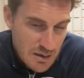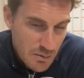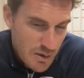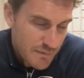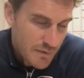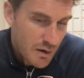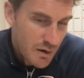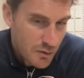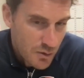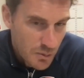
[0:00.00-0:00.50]
Now,
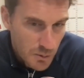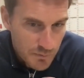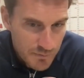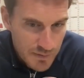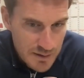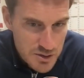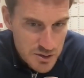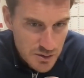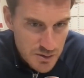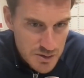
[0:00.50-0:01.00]
we've got a couple of
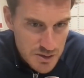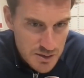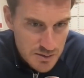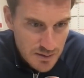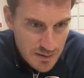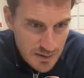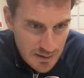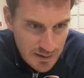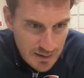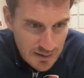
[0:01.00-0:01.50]
issues
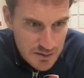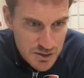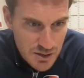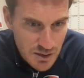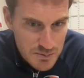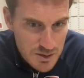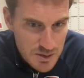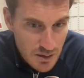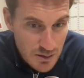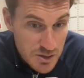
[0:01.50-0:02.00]
in
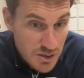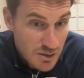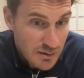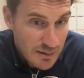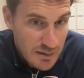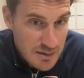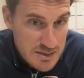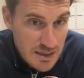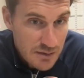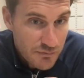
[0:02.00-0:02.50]
terms of certainly
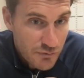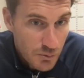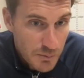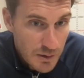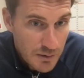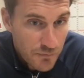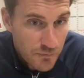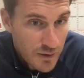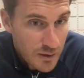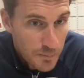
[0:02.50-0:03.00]
the central
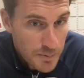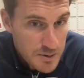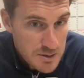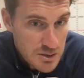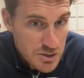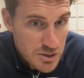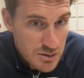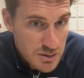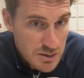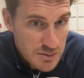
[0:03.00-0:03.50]
midfield
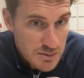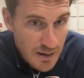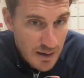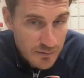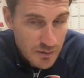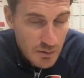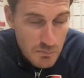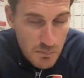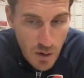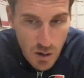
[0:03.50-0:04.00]
positions
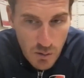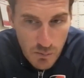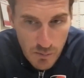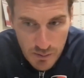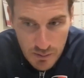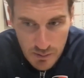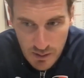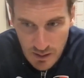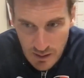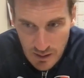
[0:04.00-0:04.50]
at the
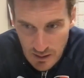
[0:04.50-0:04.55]
moment.